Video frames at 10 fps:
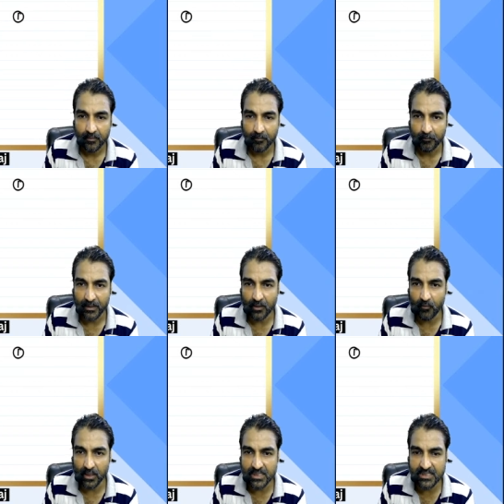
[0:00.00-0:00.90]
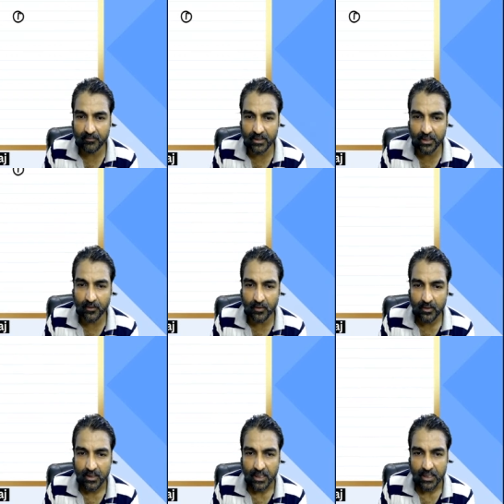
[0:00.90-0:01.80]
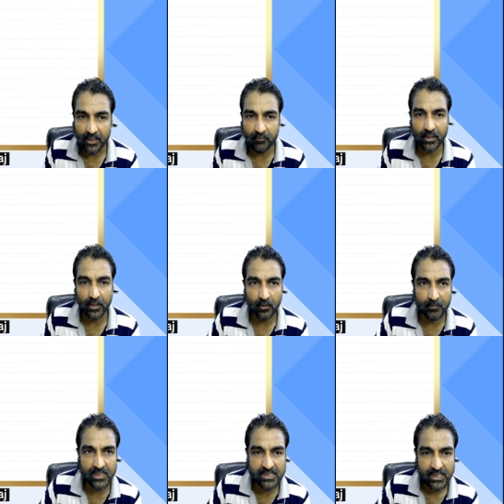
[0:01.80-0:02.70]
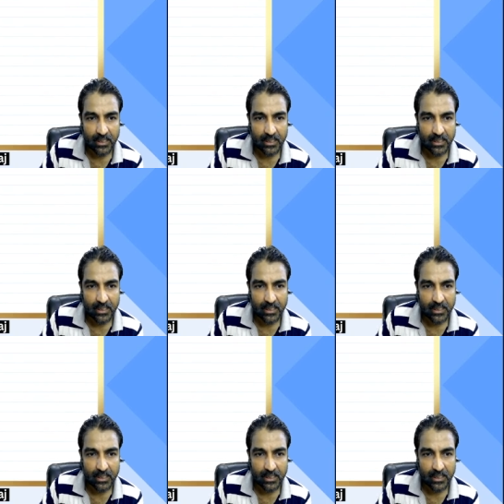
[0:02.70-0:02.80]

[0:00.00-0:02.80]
Beta, what is dividendo? Dividendo means